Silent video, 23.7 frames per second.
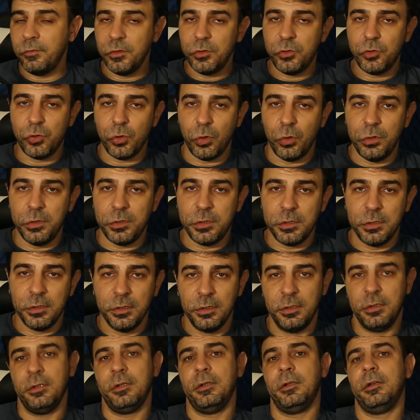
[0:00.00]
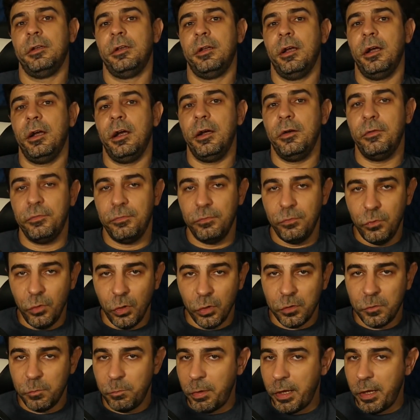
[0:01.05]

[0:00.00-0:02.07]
the choice of not